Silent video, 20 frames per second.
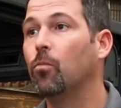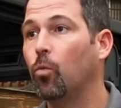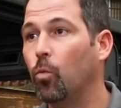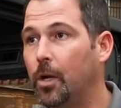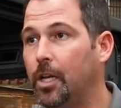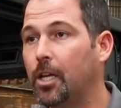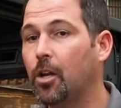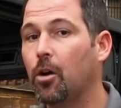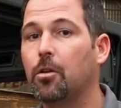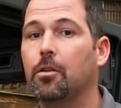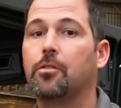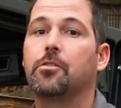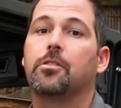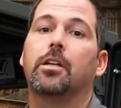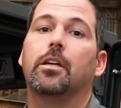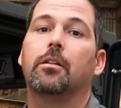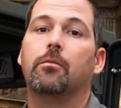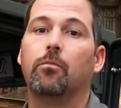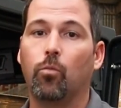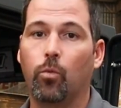We noticed
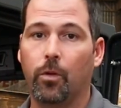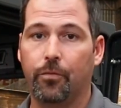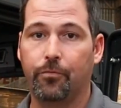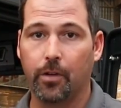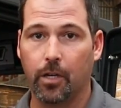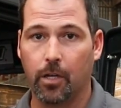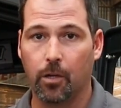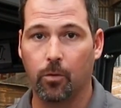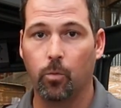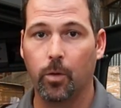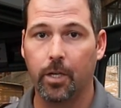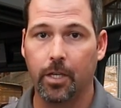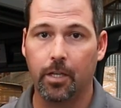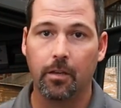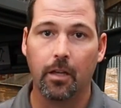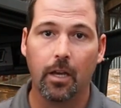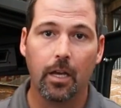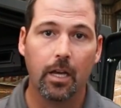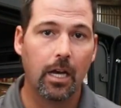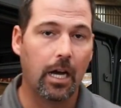it. We figured
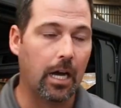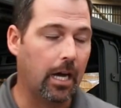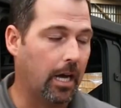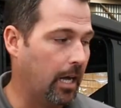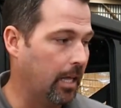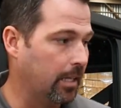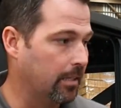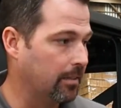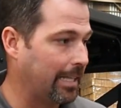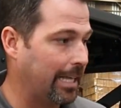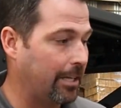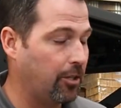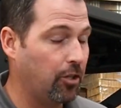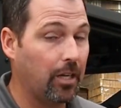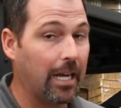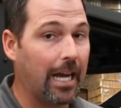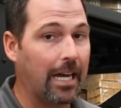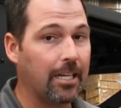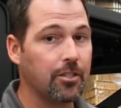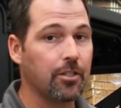we'd let
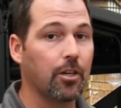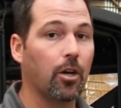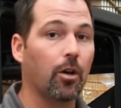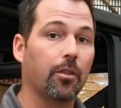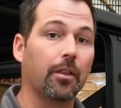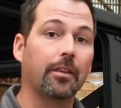you guys know